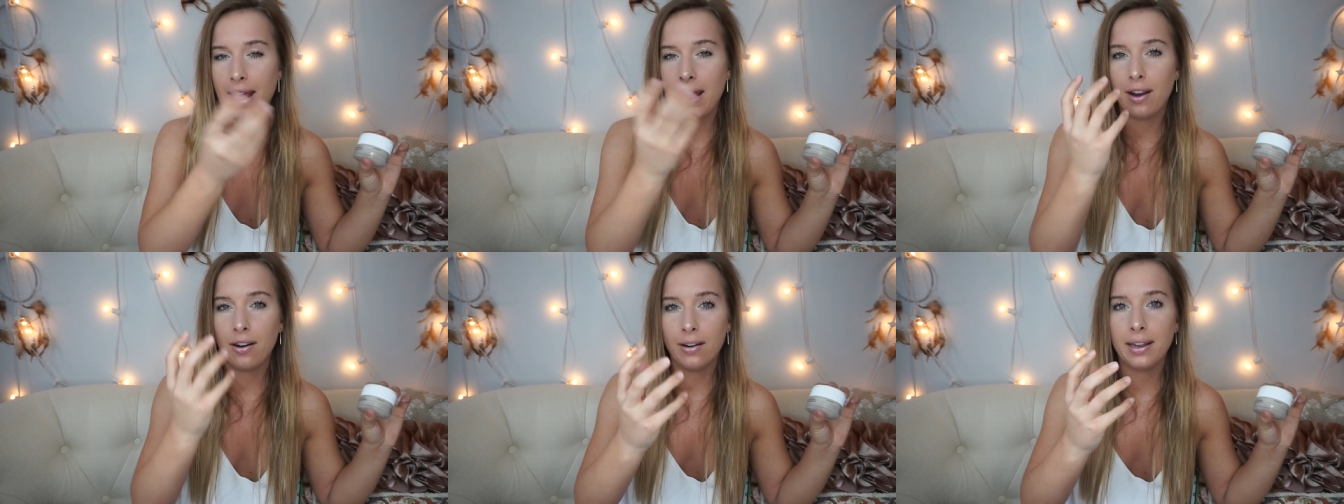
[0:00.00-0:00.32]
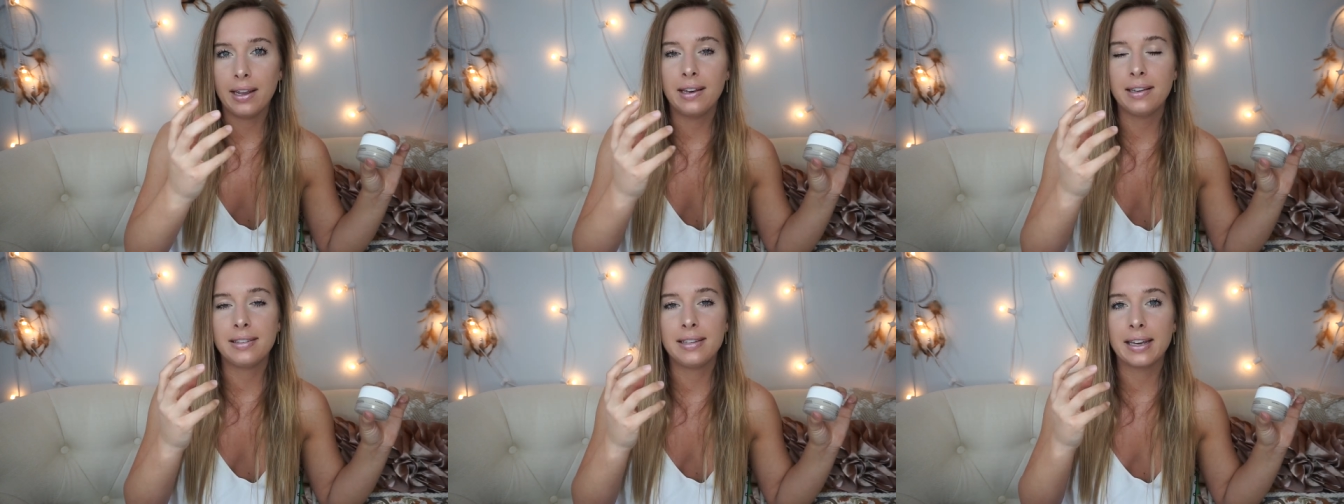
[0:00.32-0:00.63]

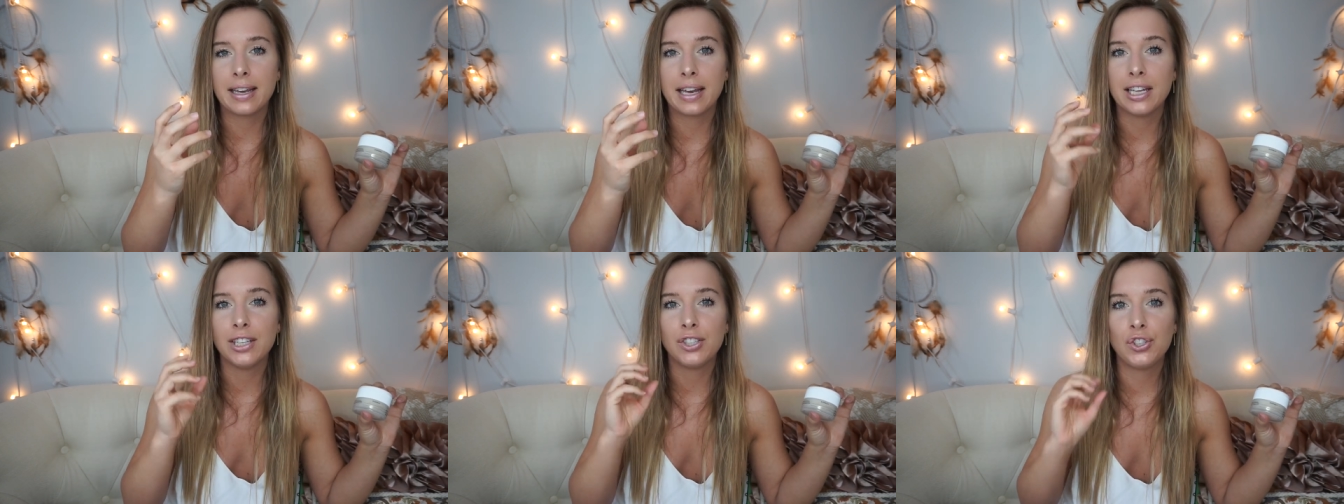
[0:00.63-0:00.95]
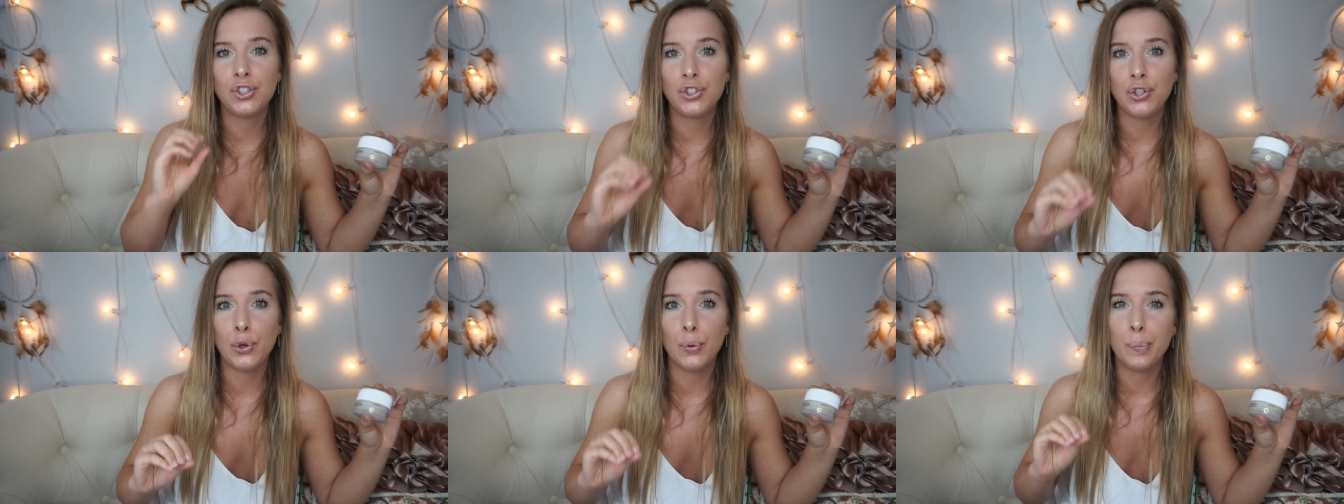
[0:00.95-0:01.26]
areas that get
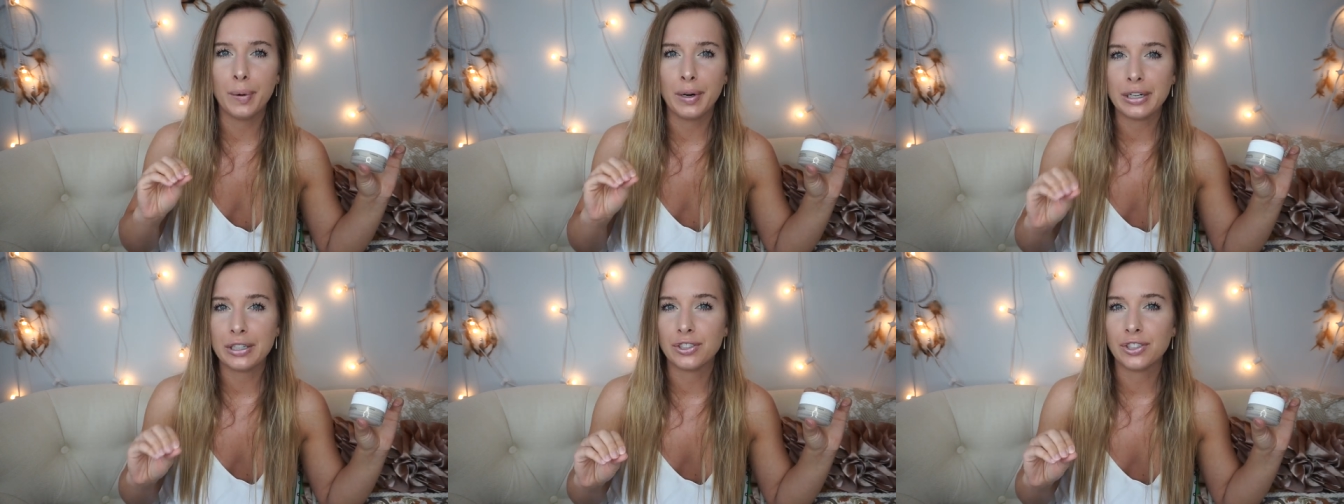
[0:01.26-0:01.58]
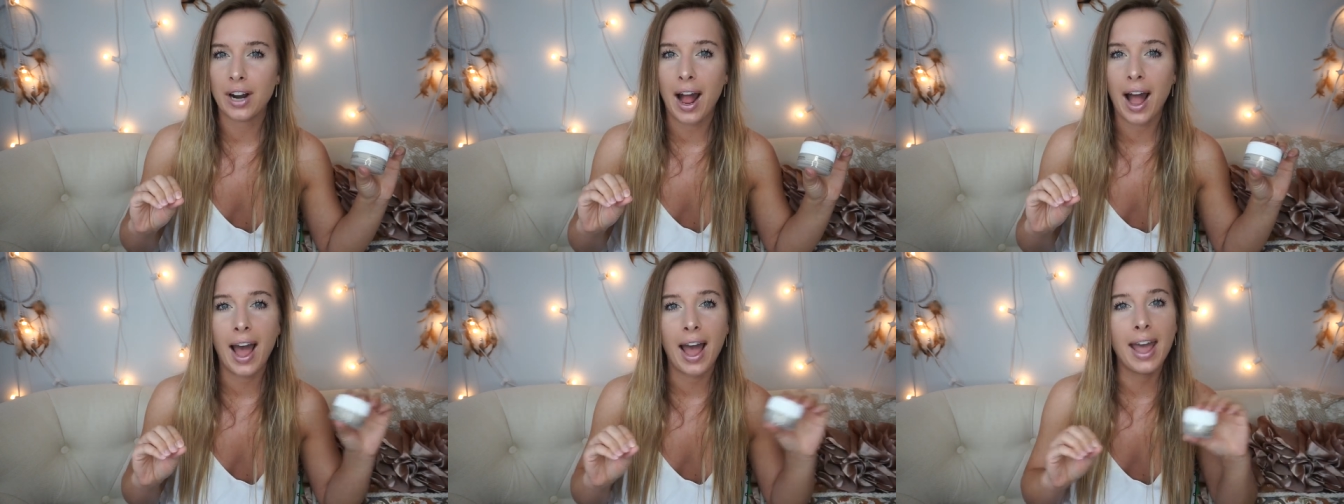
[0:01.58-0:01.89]
super
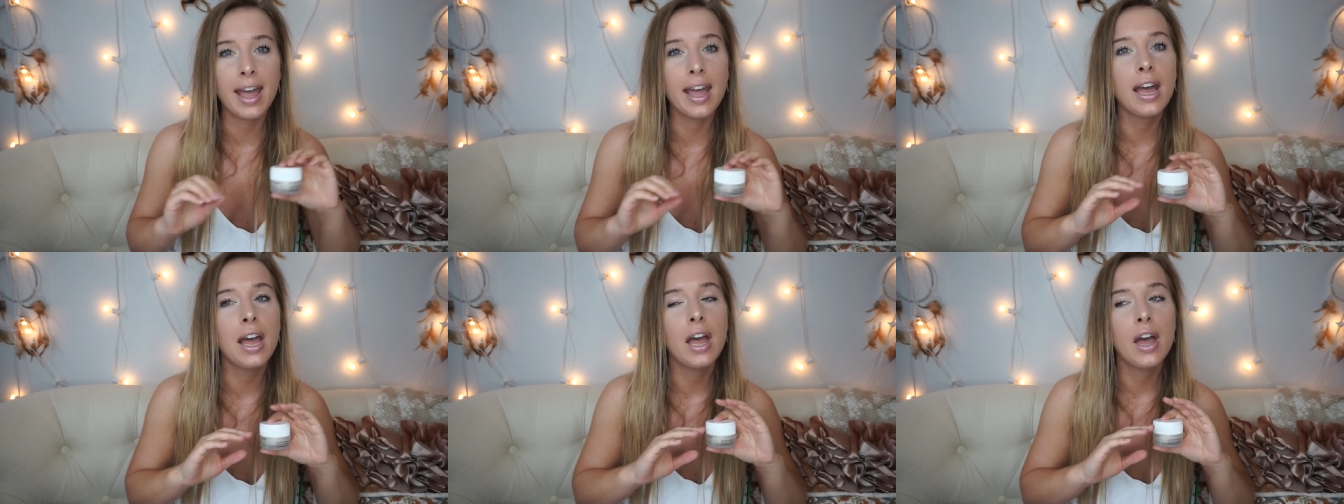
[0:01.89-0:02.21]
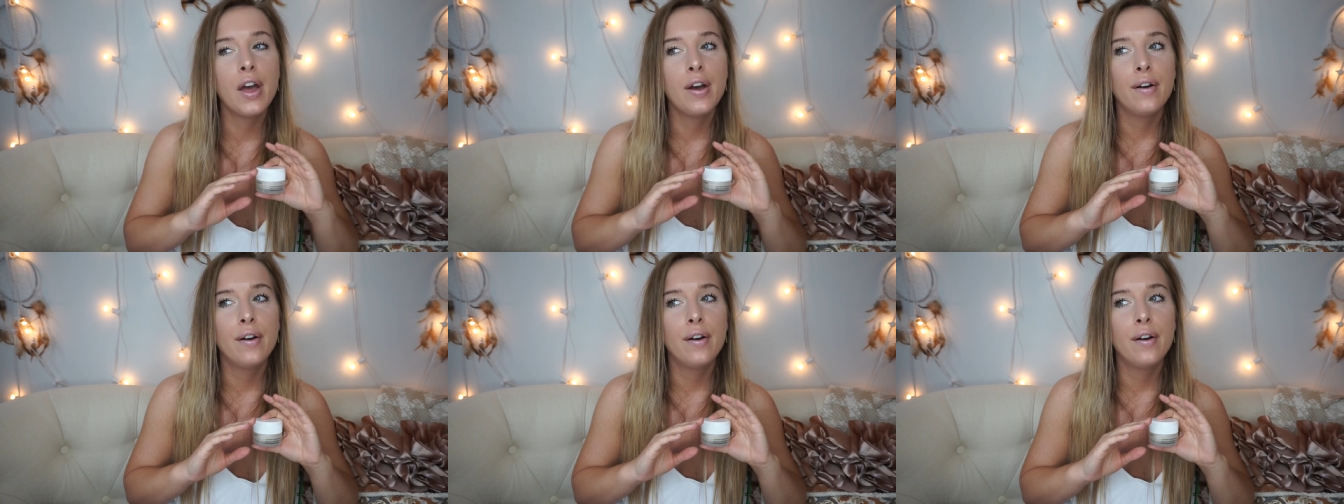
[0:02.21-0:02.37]
dry